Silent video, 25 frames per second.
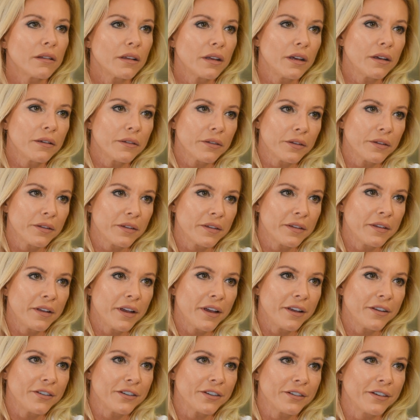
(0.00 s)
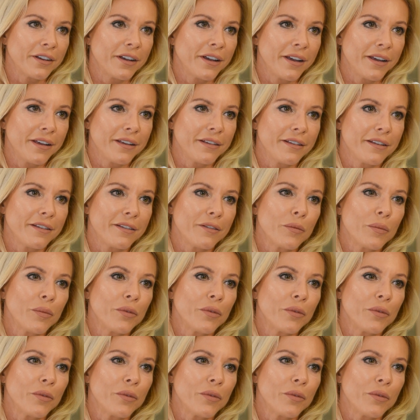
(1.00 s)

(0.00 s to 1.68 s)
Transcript: on heels on stage. Yeah. Okay? There's